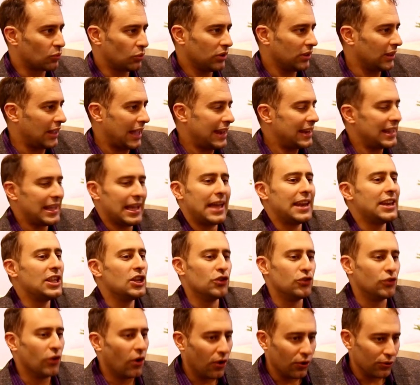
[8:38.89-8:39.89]
really any
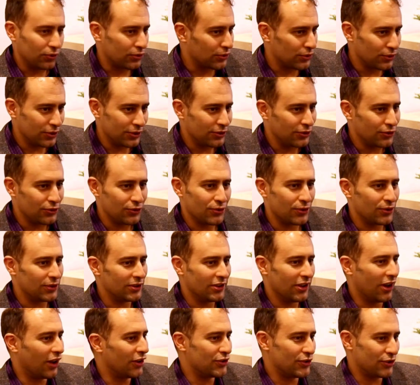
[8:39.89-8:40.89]
adult
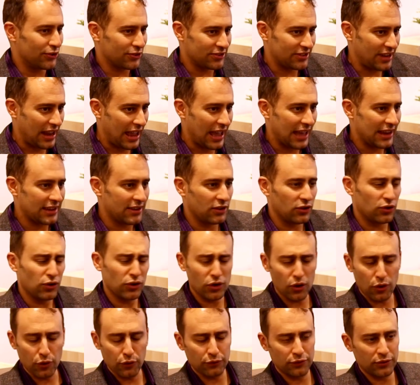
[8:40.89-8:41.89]
could understand and
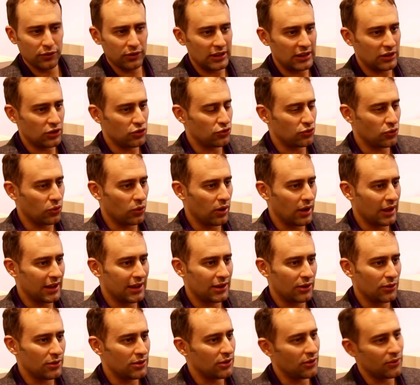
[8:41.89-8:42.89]
could hopefully enjoy.
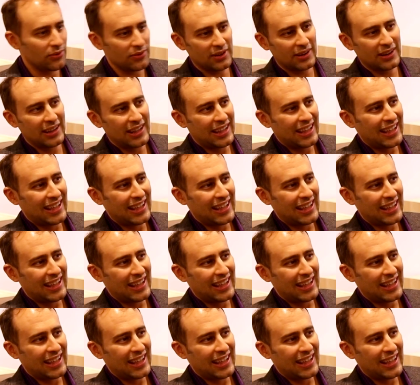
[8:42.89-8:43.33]
You know, you don't...